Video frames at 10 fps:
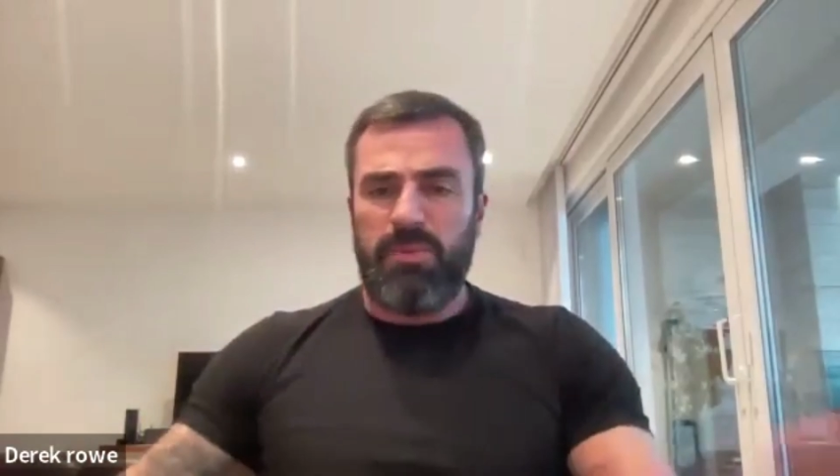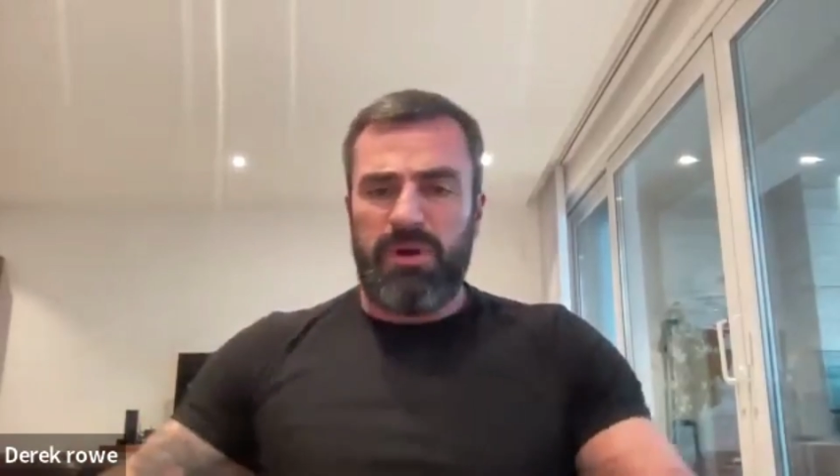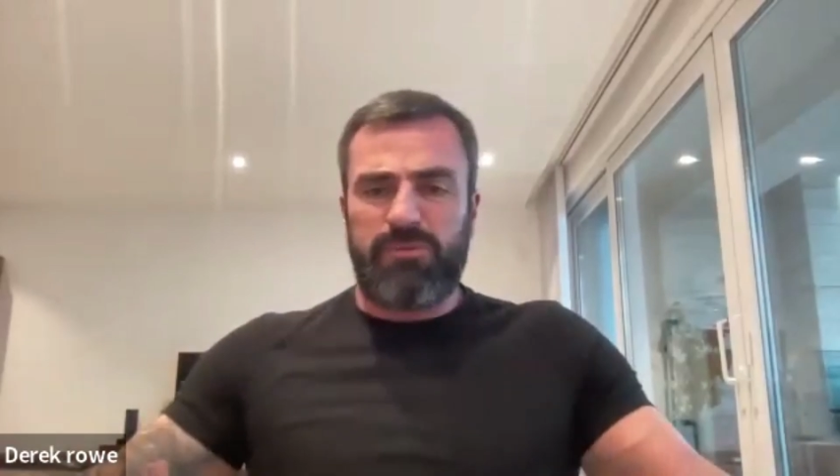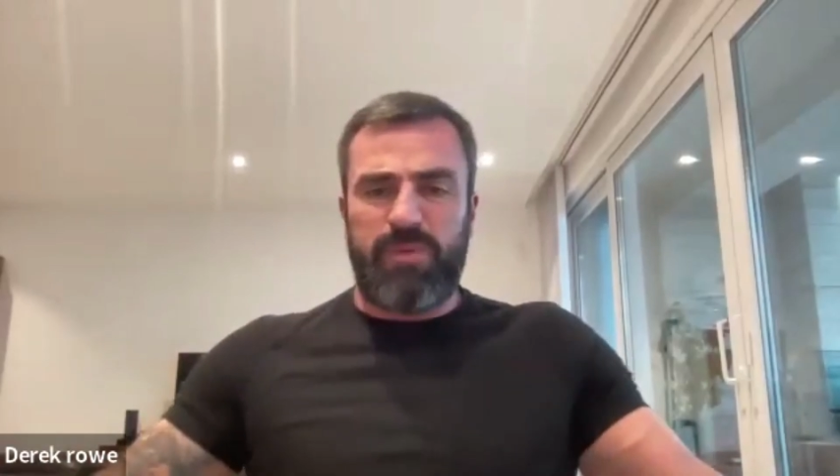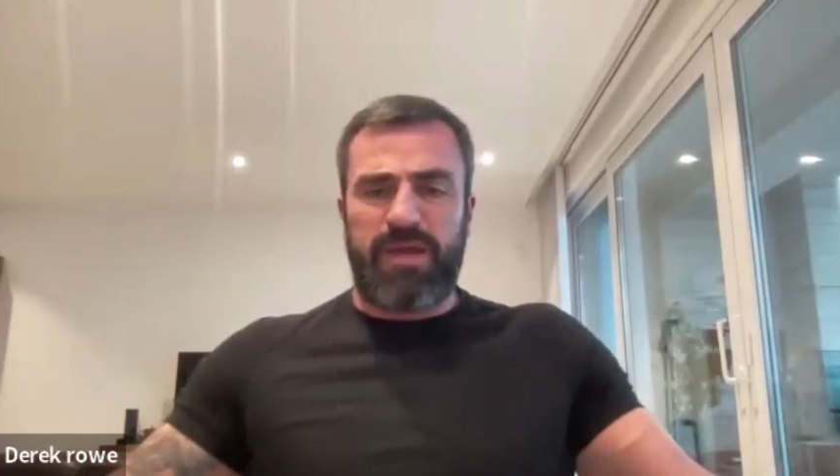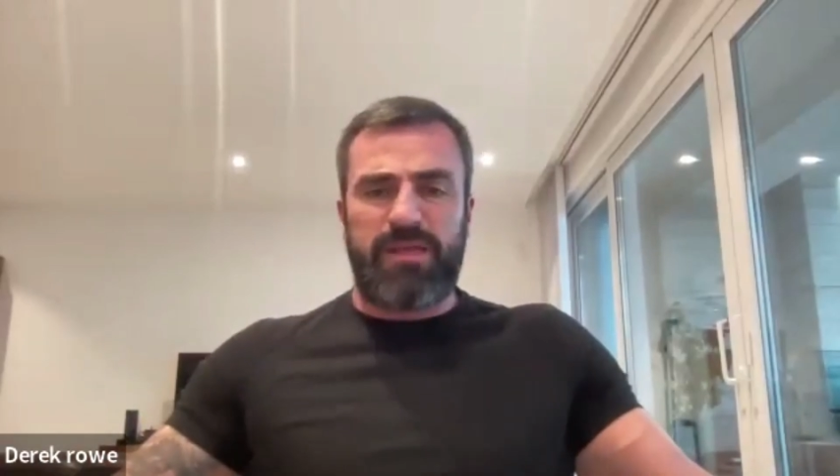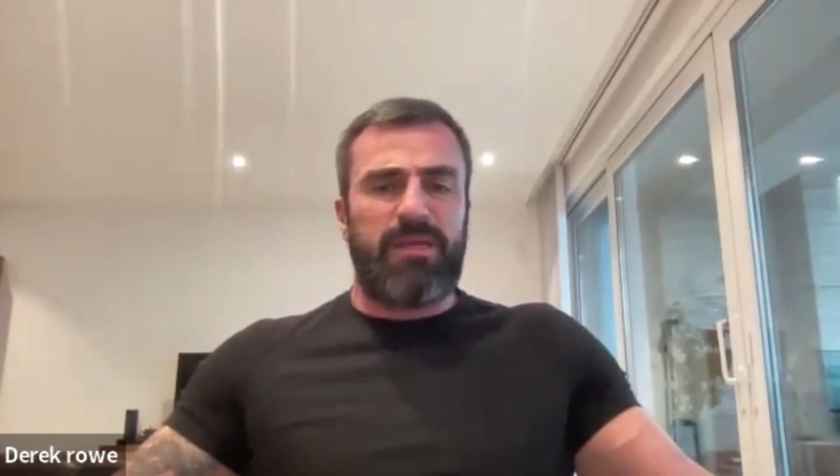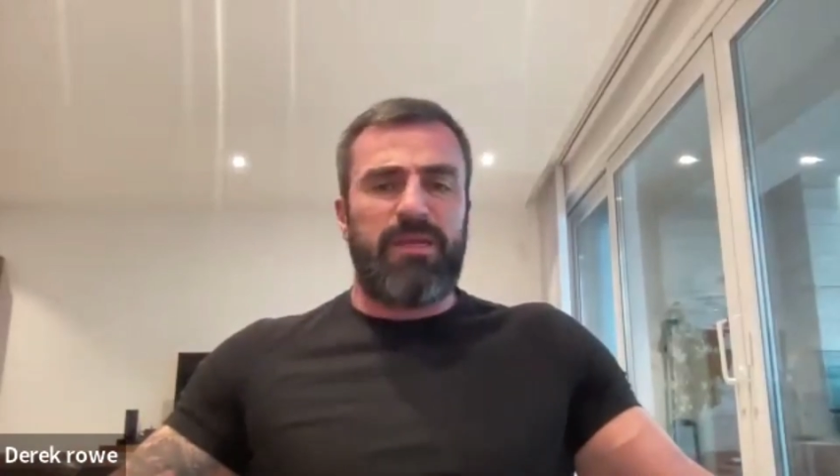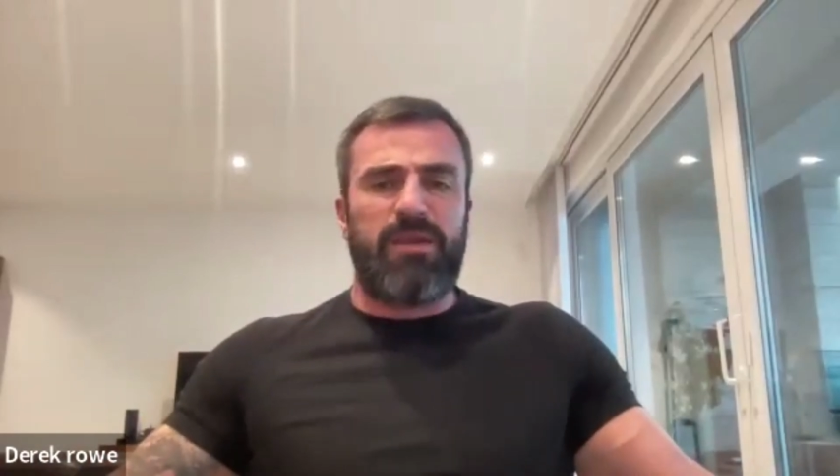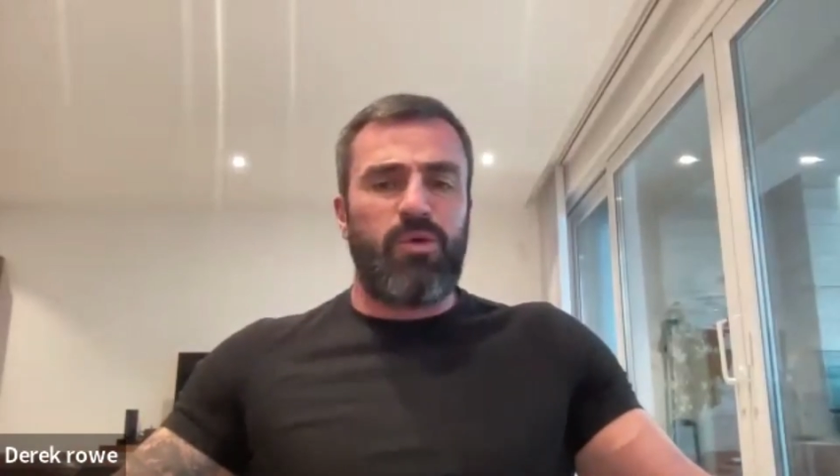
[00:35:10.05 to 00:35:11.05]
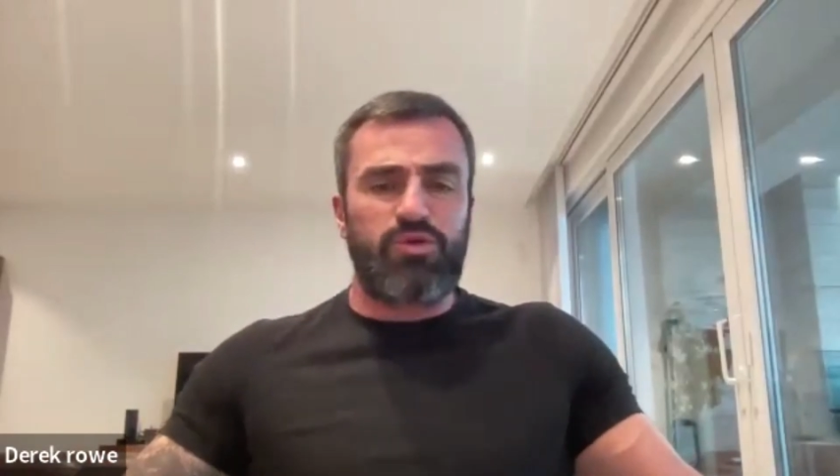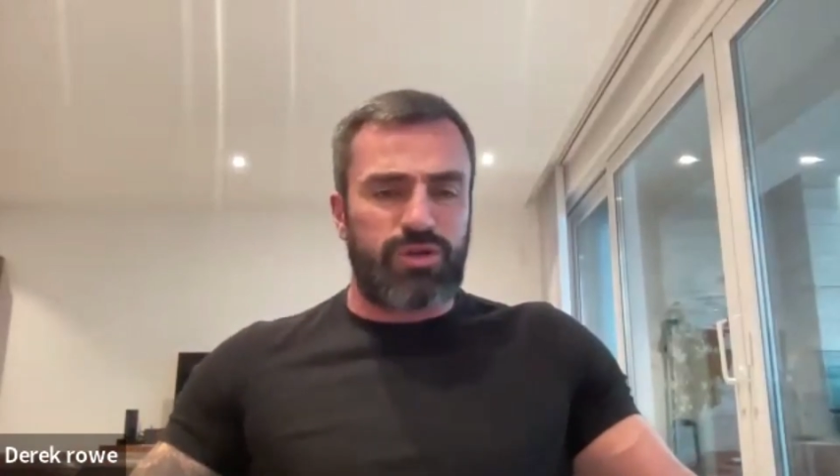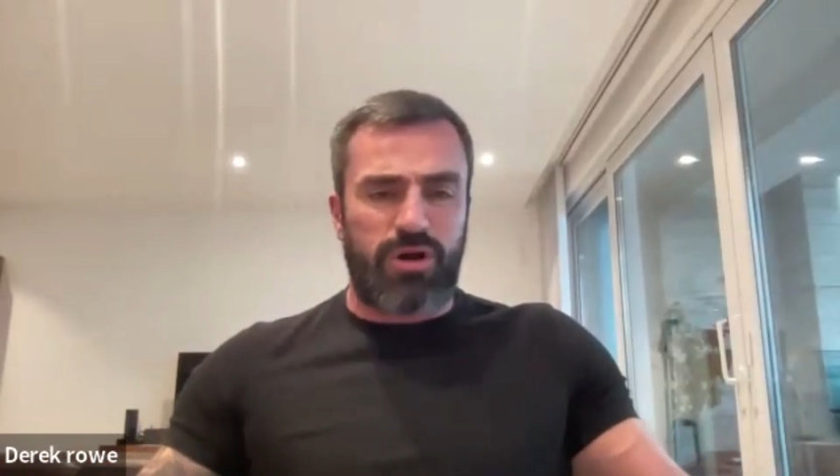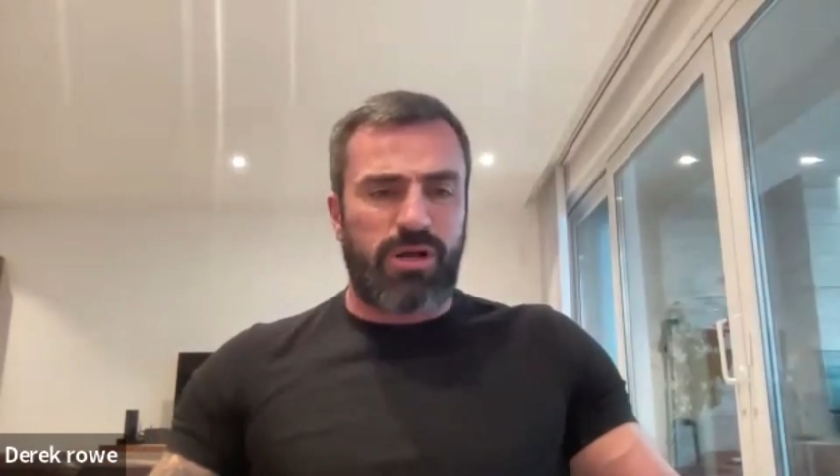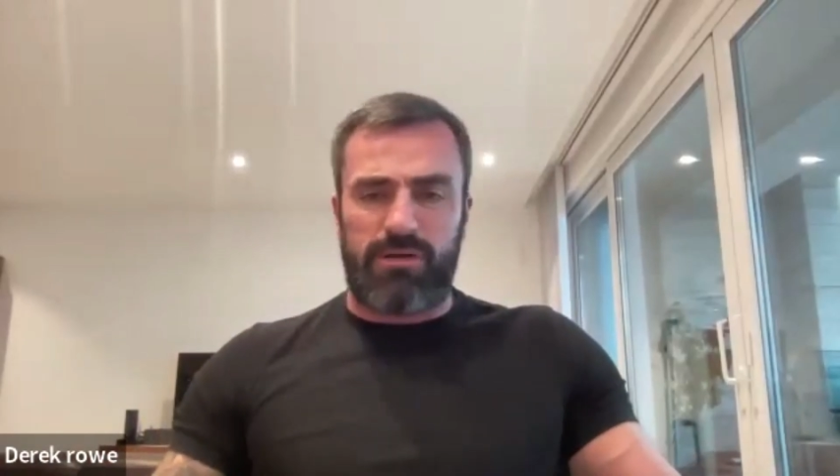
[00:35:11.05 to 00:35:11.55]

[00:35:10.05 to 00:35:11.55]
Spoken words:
but expect a huge return